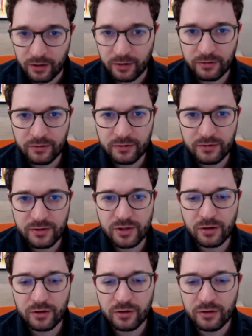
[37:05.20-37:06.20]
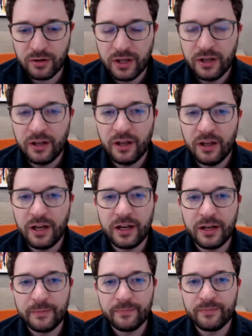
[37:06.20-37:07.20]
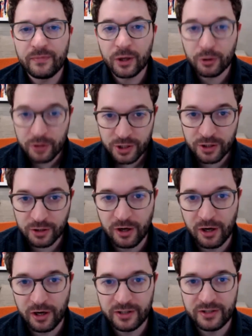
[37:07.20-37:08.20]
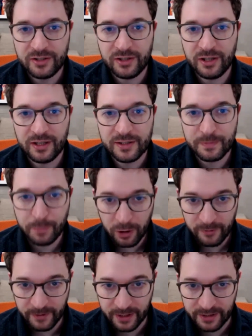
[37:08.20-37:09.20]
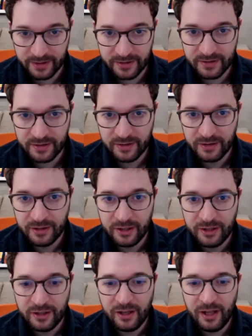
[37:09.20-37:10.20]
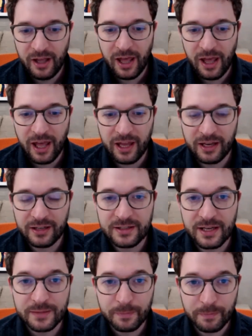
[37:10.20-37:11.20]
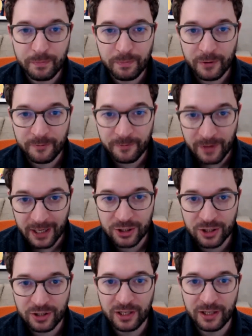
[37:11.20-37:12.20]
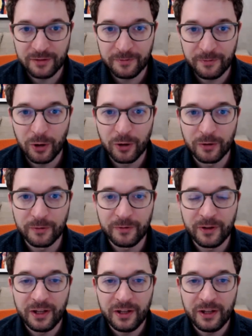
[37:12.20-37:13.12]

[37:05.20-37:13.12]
though? So um, the Christian God is perfect. And does perfection involve,